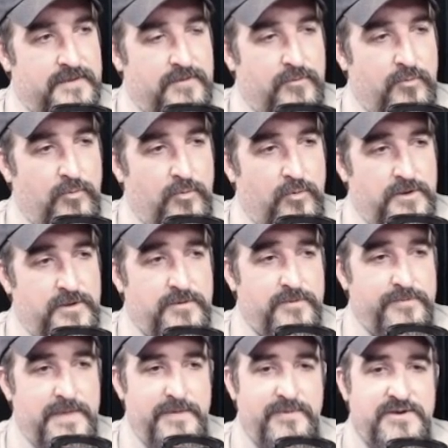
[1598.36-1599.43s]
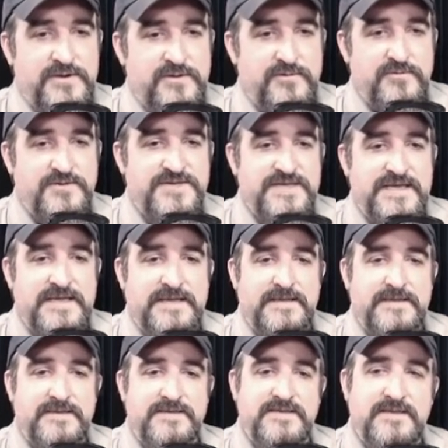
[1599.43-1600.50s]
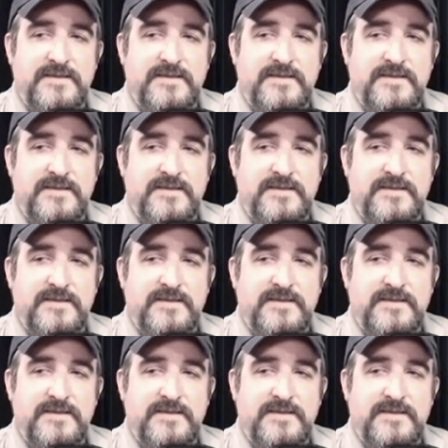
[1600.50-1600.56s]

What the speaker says: or you can maybe do scenes